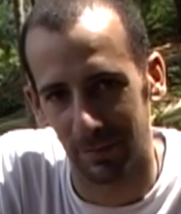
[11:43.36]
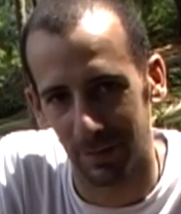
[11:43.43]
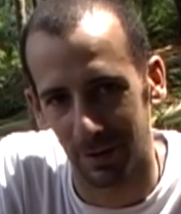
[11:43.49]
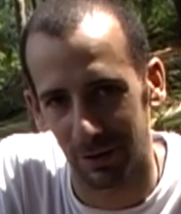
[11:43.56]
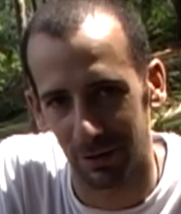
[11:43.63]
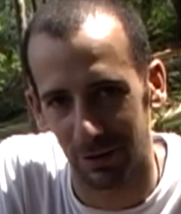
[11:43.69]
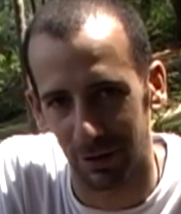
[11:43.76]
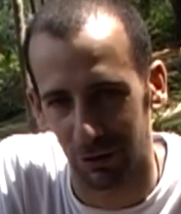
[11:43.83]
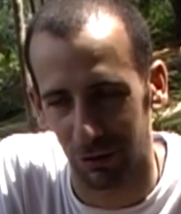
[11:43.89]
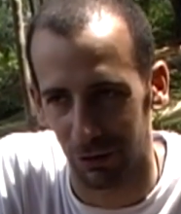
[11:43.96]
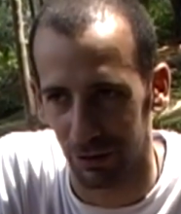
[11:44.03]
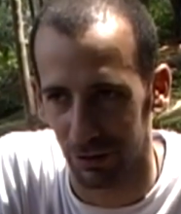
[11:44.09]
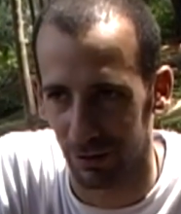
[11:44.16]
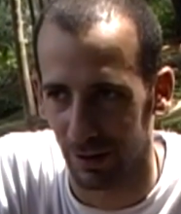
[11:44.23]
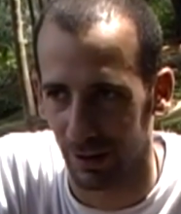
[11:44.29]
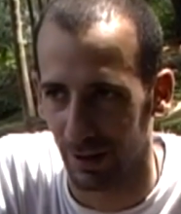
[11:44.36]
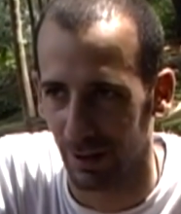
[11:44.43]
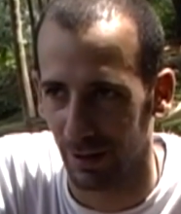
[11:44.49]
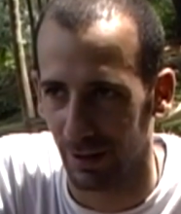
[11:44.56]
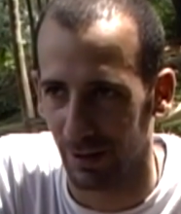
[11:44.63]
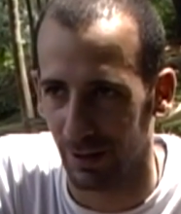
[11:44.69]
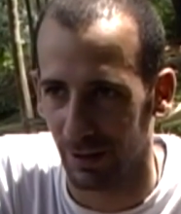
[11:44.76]
It's their choice.
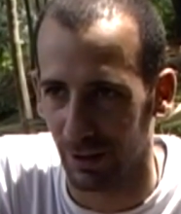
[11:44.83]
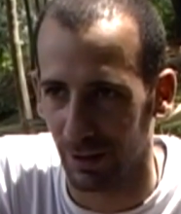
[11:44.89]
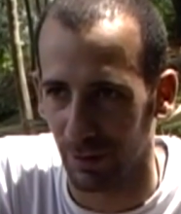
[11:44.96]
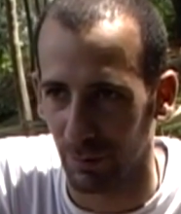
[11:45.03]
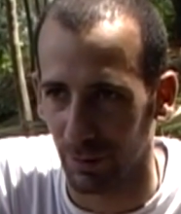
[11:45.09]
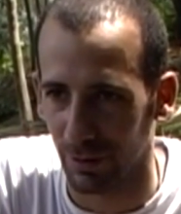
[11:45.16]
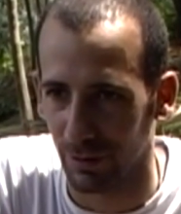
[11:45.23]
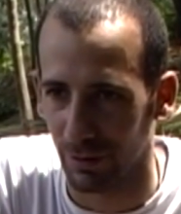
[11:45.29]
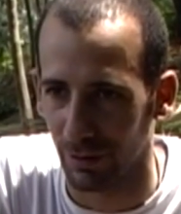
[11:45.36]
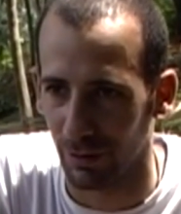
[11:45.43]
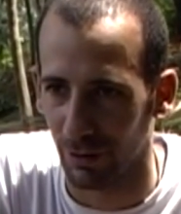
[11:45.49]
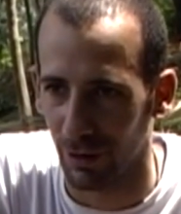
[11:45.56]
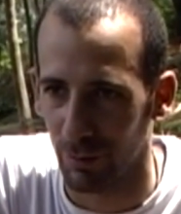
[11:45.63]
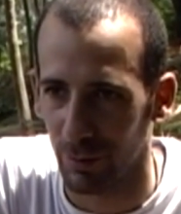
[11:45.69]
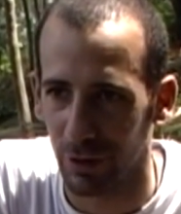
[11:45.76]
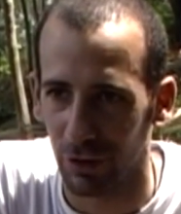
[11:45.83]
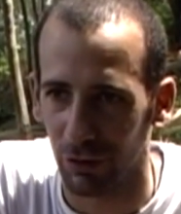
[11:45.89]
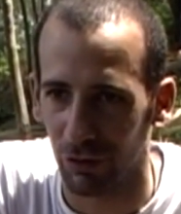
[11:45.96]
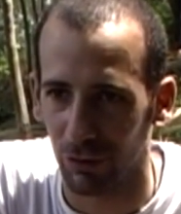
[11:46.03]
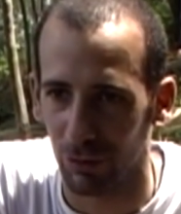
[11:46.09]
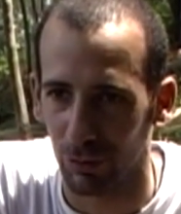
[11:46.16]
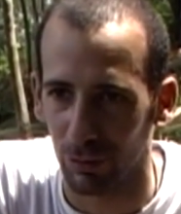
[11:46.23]
But I
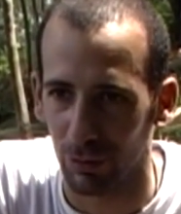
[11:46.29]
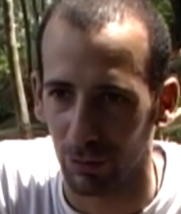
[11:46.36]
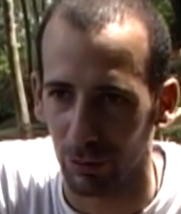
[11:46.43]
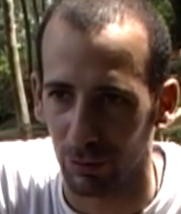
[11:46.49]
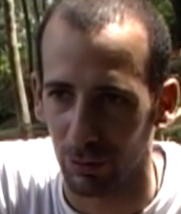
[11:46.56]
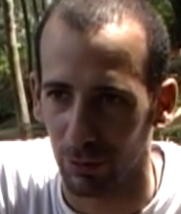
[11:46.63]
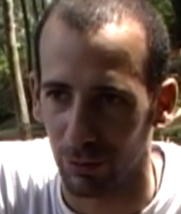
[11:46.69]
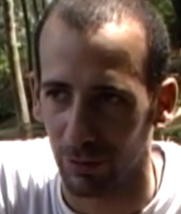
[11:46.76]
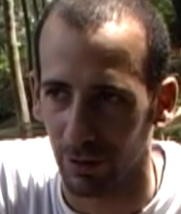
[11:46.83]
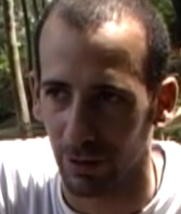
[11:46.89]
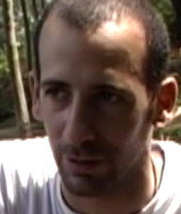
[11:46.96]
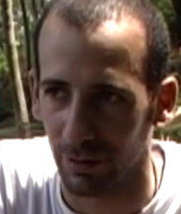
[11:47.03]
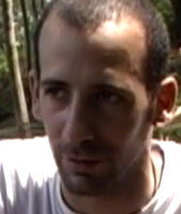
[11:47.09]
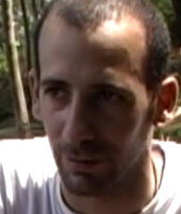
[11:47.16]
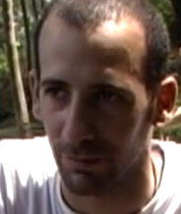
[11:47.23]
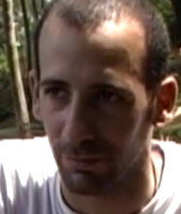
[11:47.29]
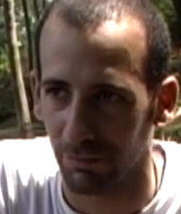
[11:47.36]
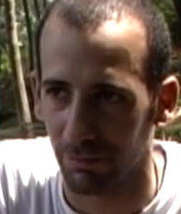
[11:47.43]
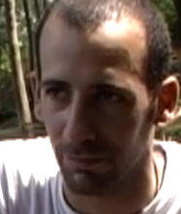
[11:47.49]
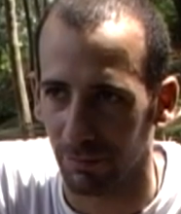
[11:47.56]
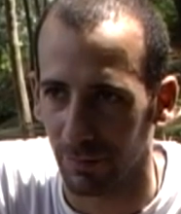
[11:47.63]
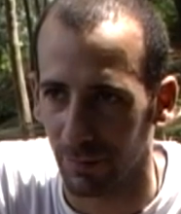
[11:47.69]
managed to find
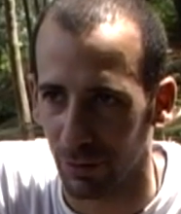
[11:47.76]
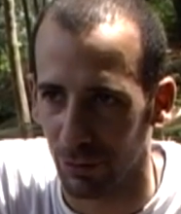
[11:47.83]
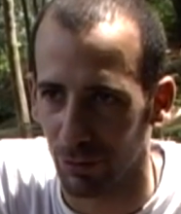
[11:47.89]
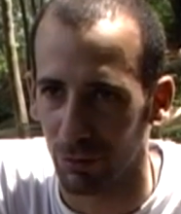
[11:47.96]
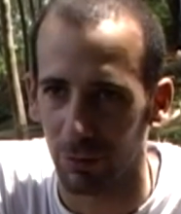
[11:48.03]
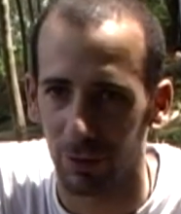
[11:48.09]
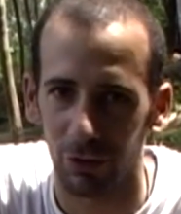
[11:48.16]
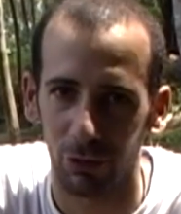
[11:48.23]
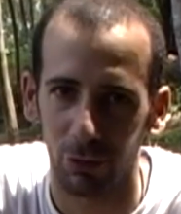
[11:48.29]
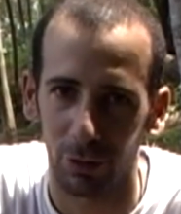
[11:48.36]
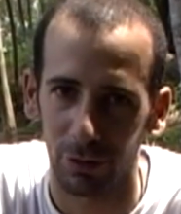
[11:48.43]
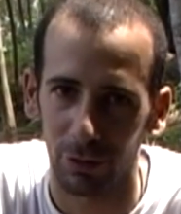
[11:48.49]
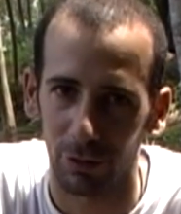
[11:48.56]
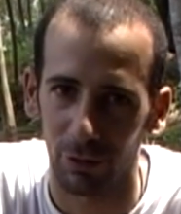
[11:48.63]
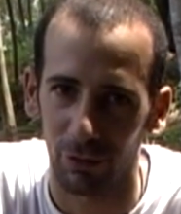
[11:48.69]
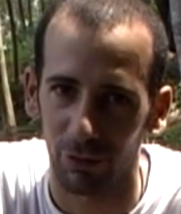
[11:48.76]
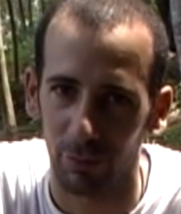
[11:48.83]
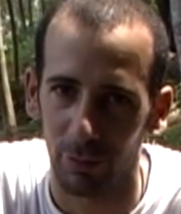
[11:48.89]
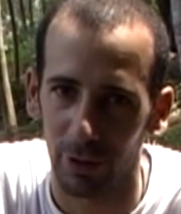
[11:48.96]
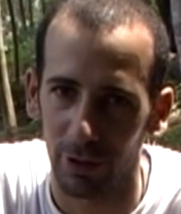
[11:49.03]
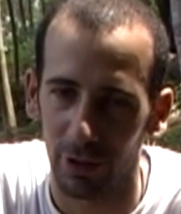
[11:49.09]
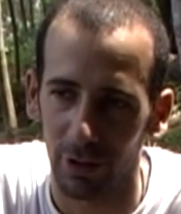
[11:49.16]
and to reach quite a lot of
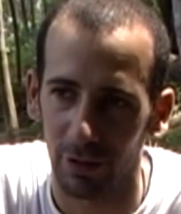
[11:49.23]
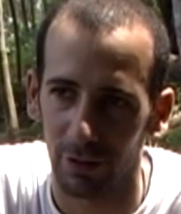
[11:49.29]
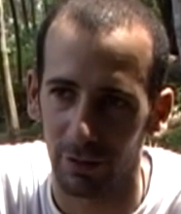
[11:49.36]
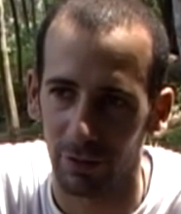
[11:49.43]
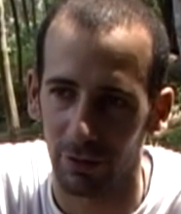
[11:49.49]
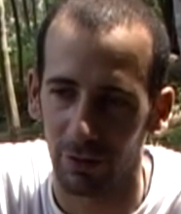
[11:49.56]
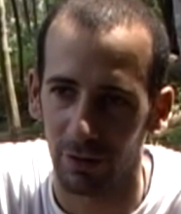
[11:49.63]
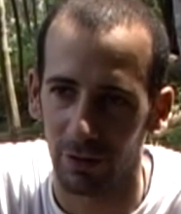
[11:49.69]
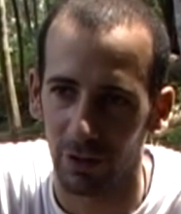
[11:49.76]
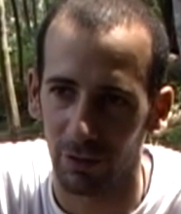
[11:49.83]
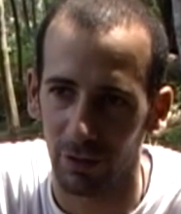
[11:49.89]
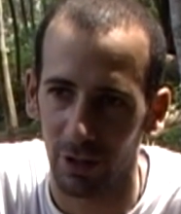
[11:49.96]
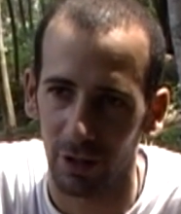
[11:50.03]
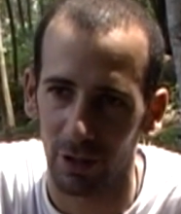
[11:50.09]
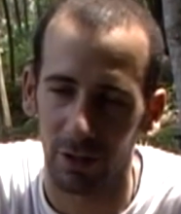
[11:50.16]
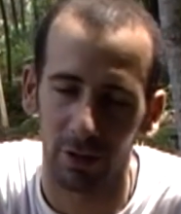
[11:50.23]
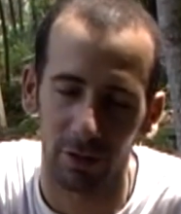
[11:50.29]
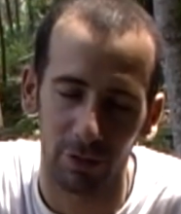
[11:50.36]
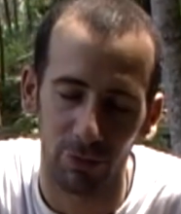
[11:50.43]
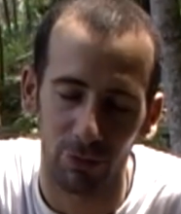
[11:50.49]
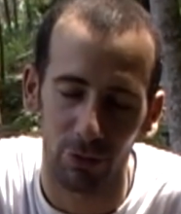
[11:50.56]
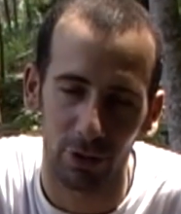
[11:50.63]
media in Sydney again, and
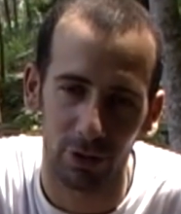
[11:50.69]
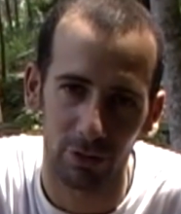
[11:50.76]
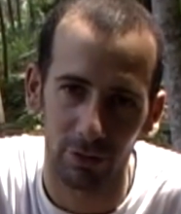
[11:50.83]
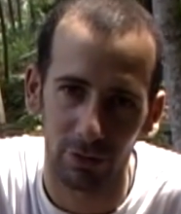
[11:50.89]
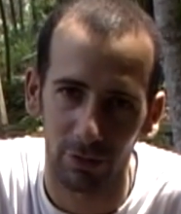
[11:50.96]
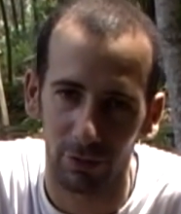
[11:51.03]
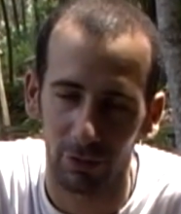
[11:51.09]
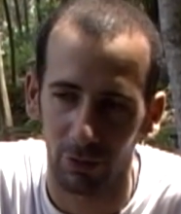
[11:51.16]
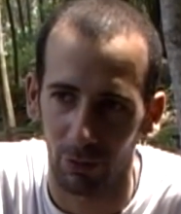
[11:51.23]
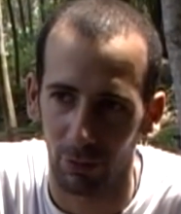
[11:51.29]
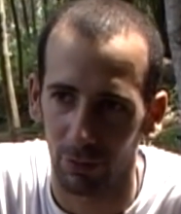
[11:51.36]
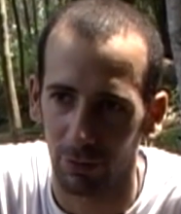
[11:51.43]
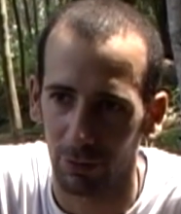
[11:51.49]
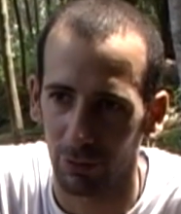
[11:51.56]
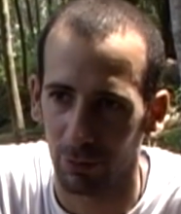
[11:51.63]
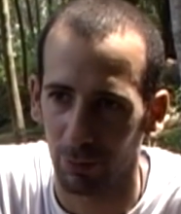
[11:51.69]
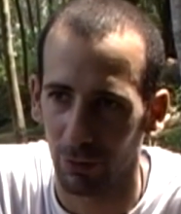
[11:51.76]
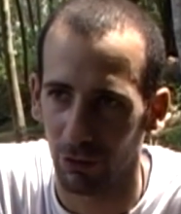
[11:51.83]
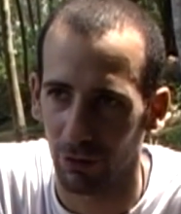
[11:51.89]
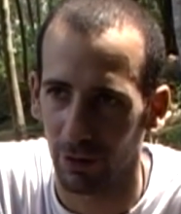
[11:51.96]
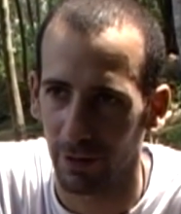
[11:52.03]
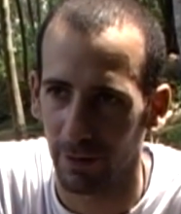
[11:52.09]
in France also
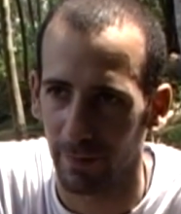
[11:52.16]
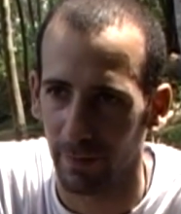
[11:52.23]
especially.